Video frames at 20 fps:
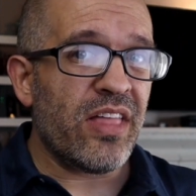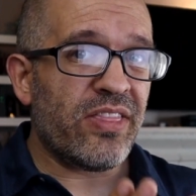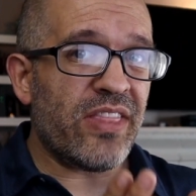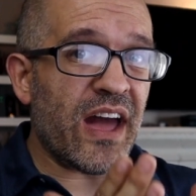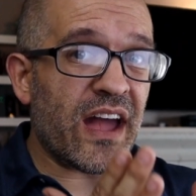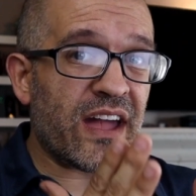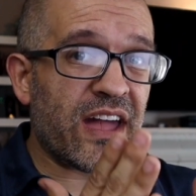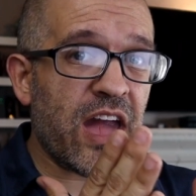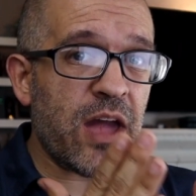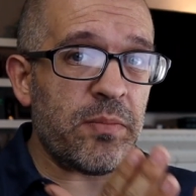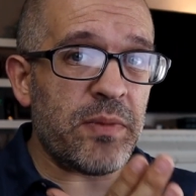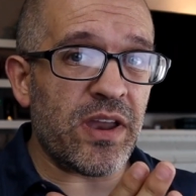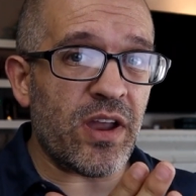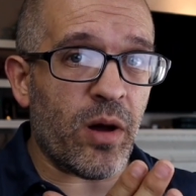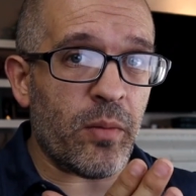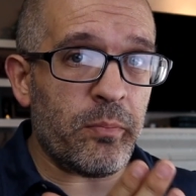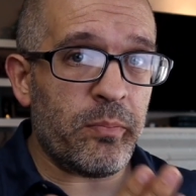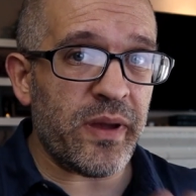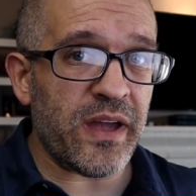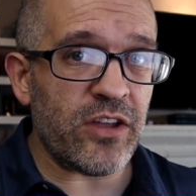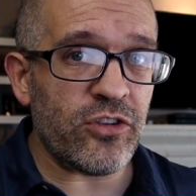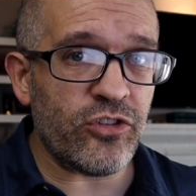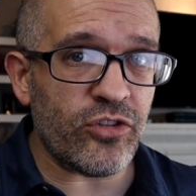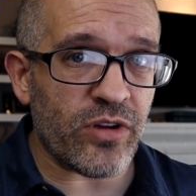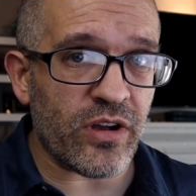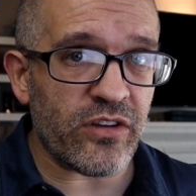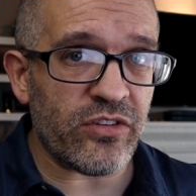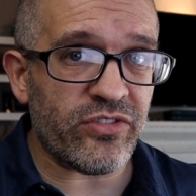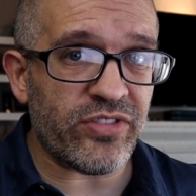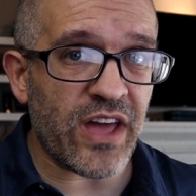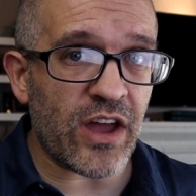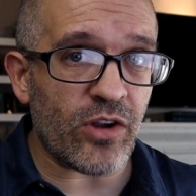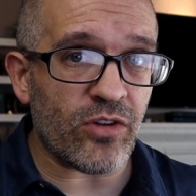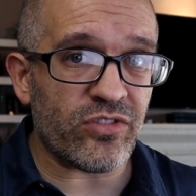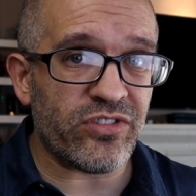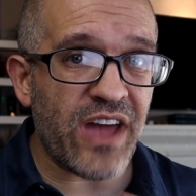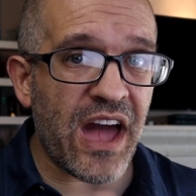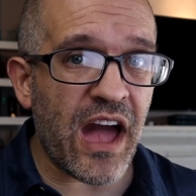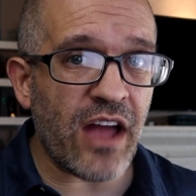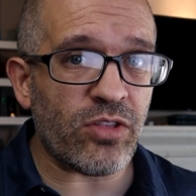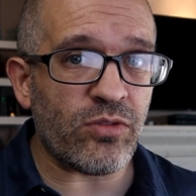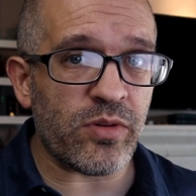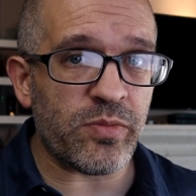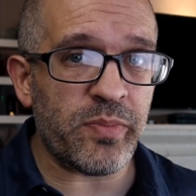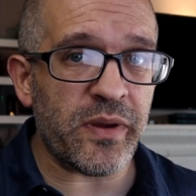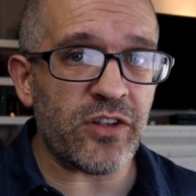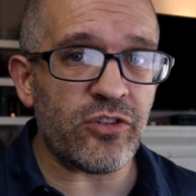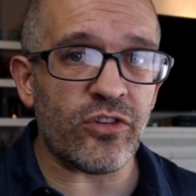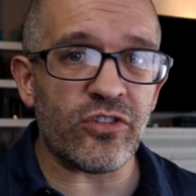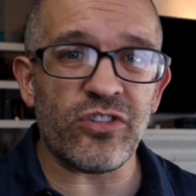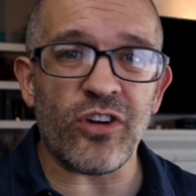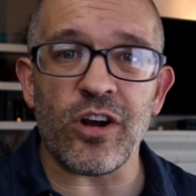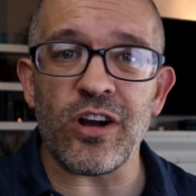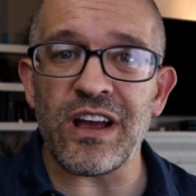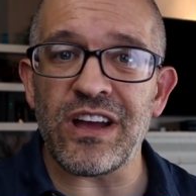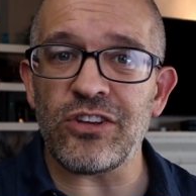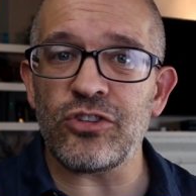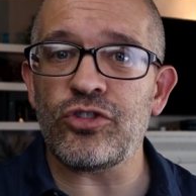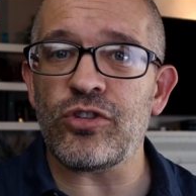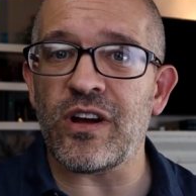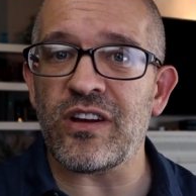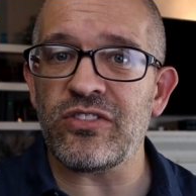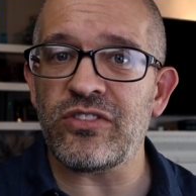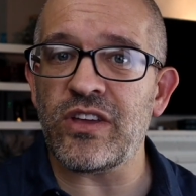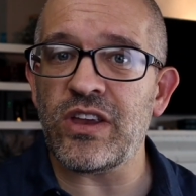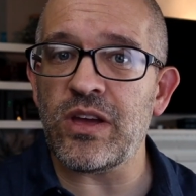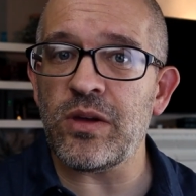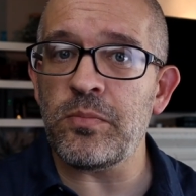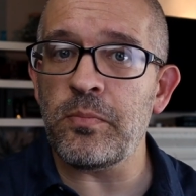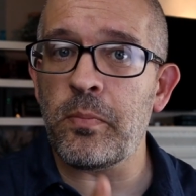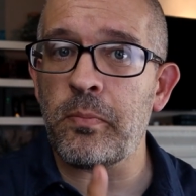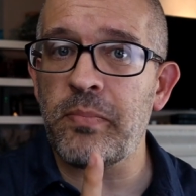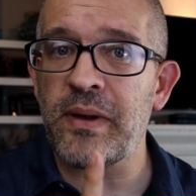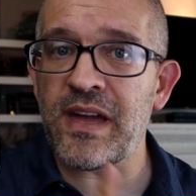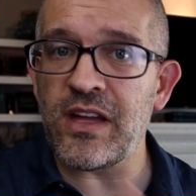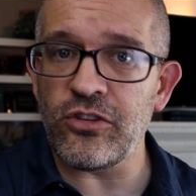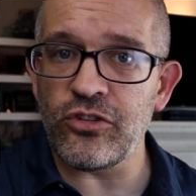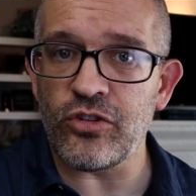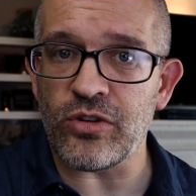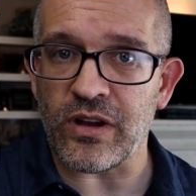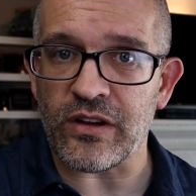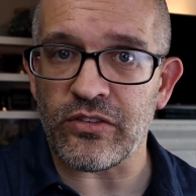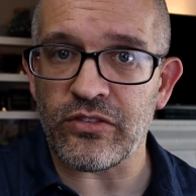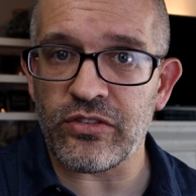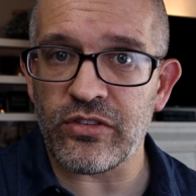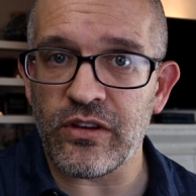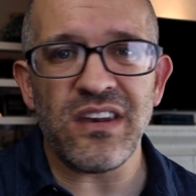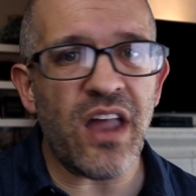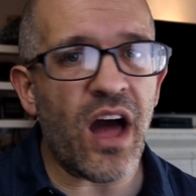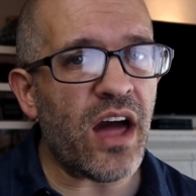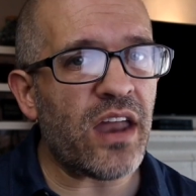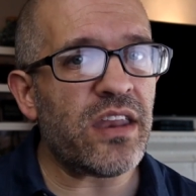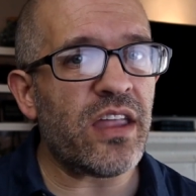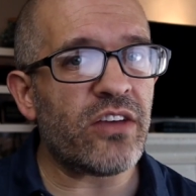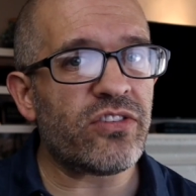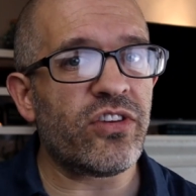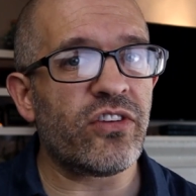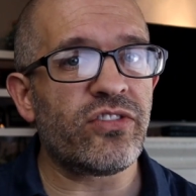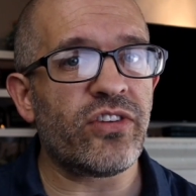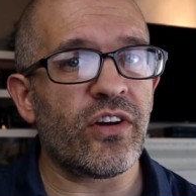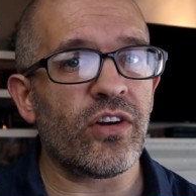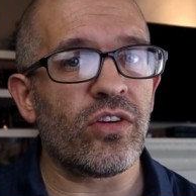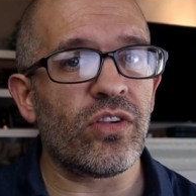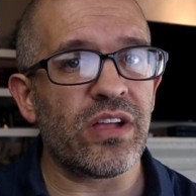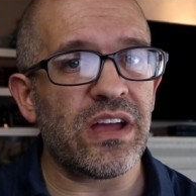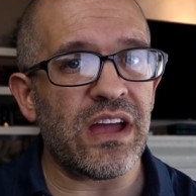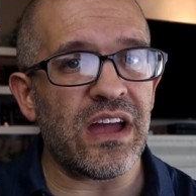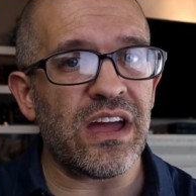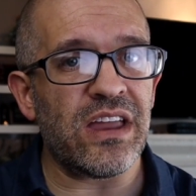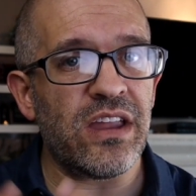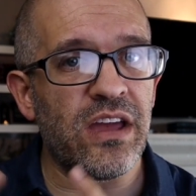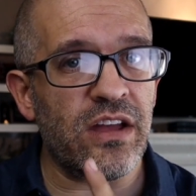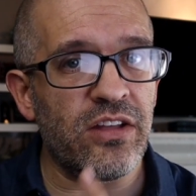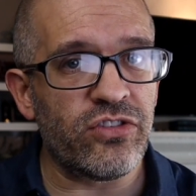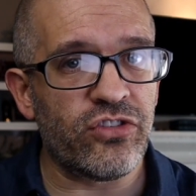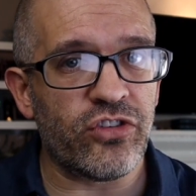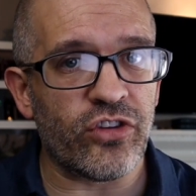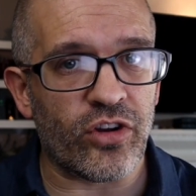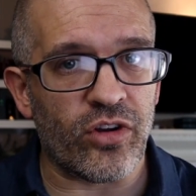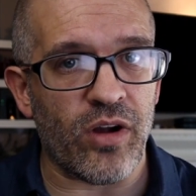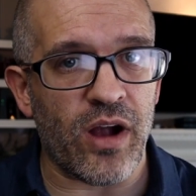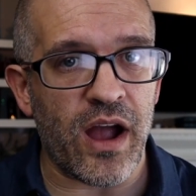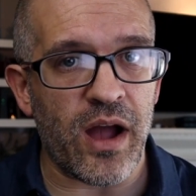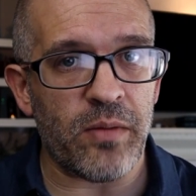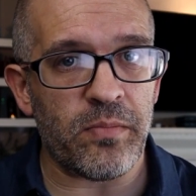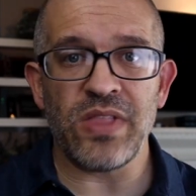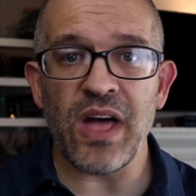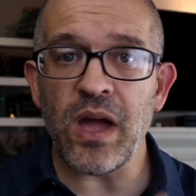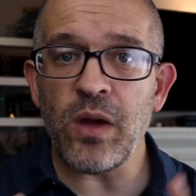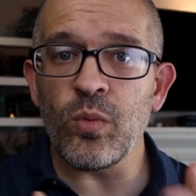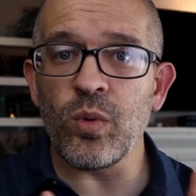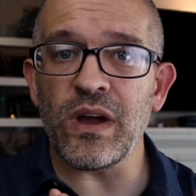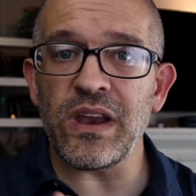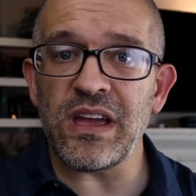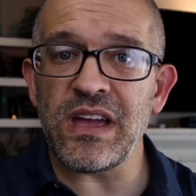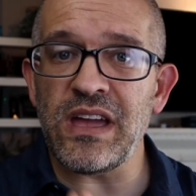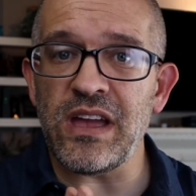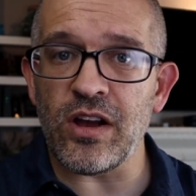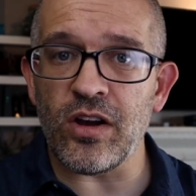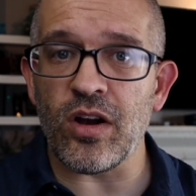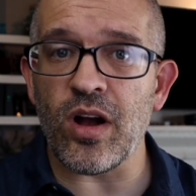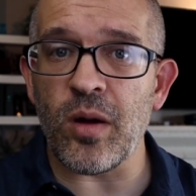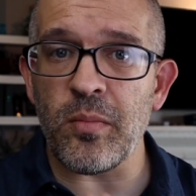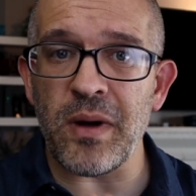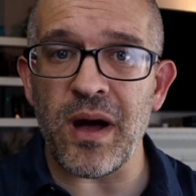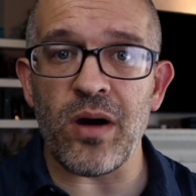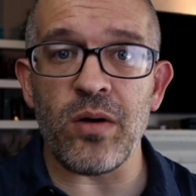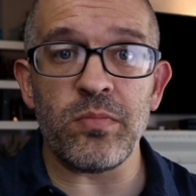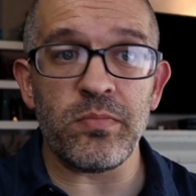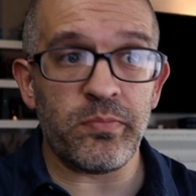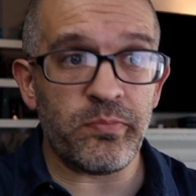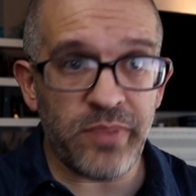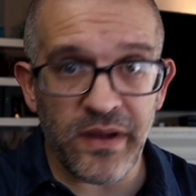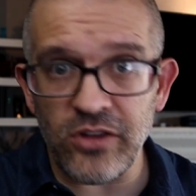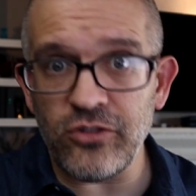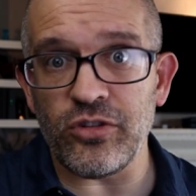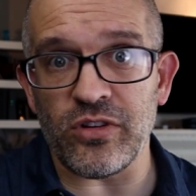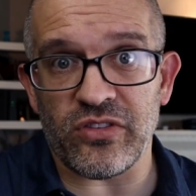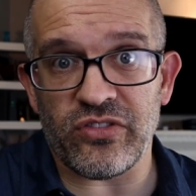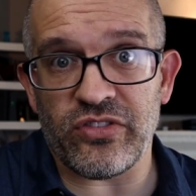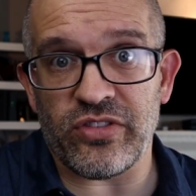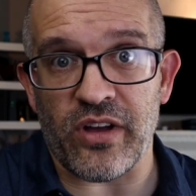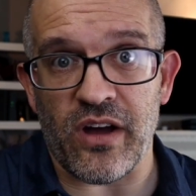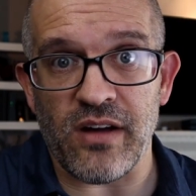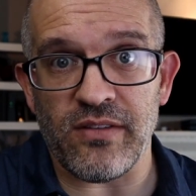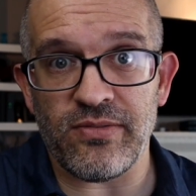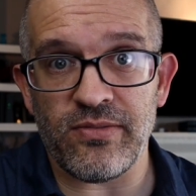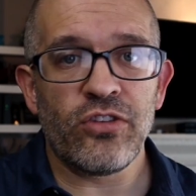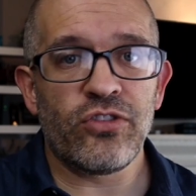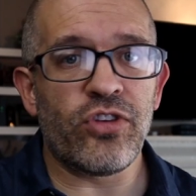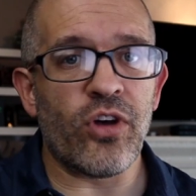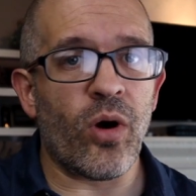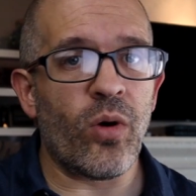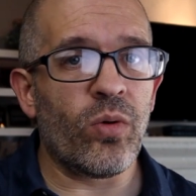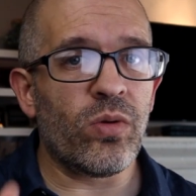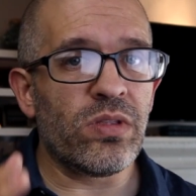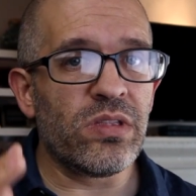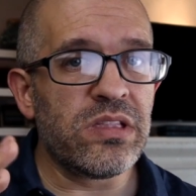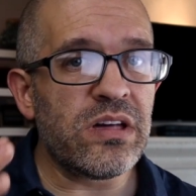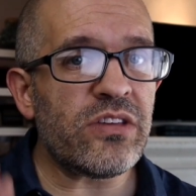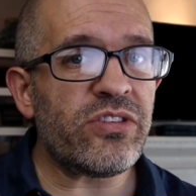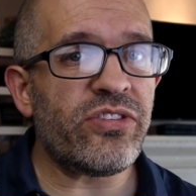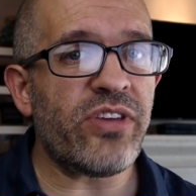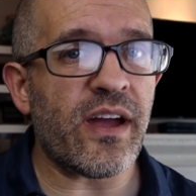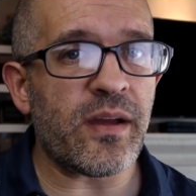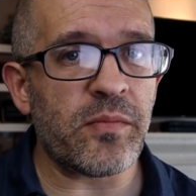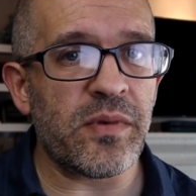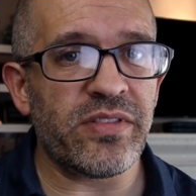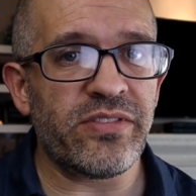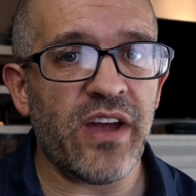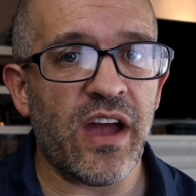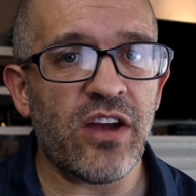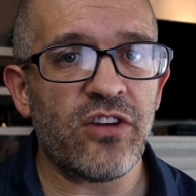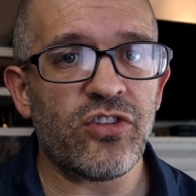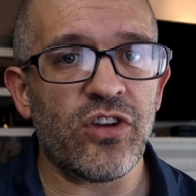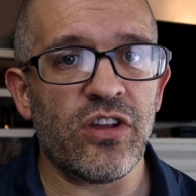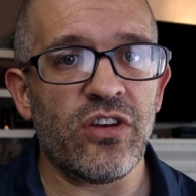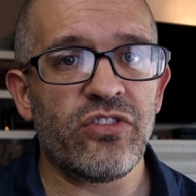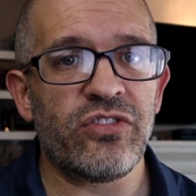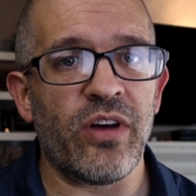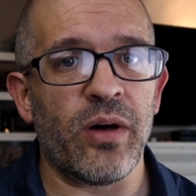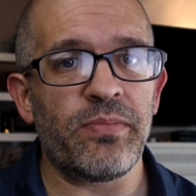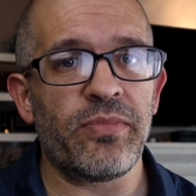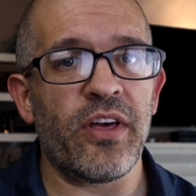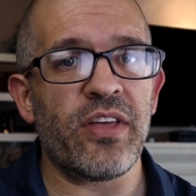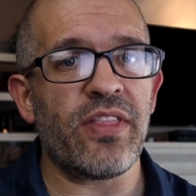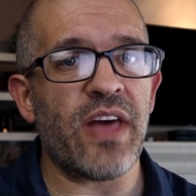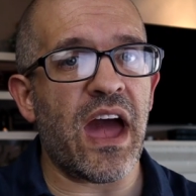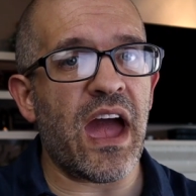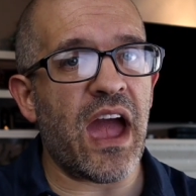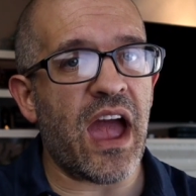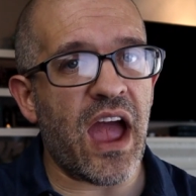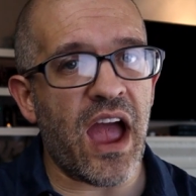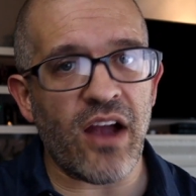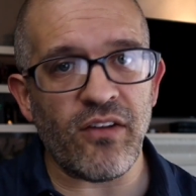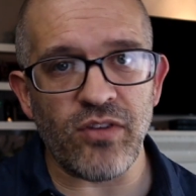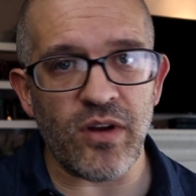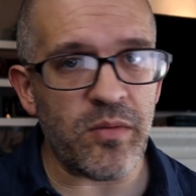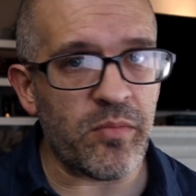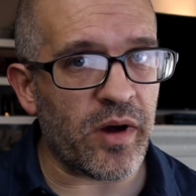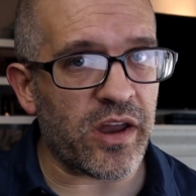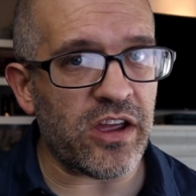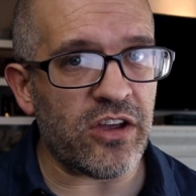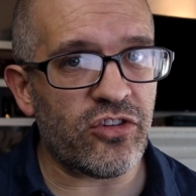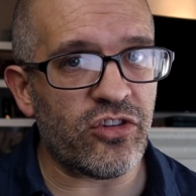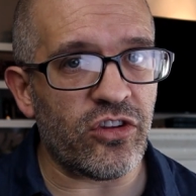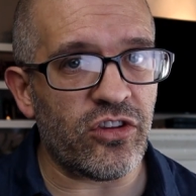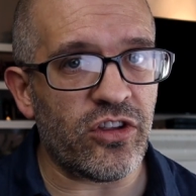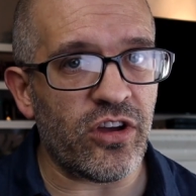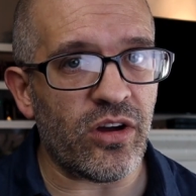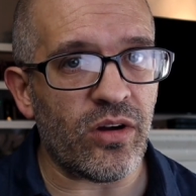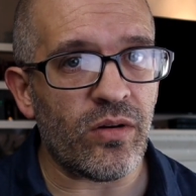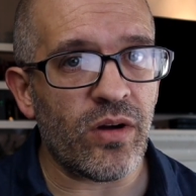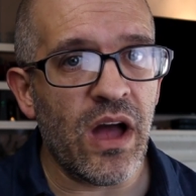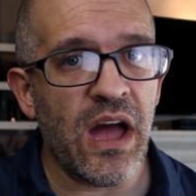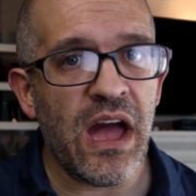that came in on Pinterest that are tagged with Pinterest are interested in Pinterest, not necessarily in Instagram. They want to hear about Pinterest stuff. So list segmentation is something that everybody should do.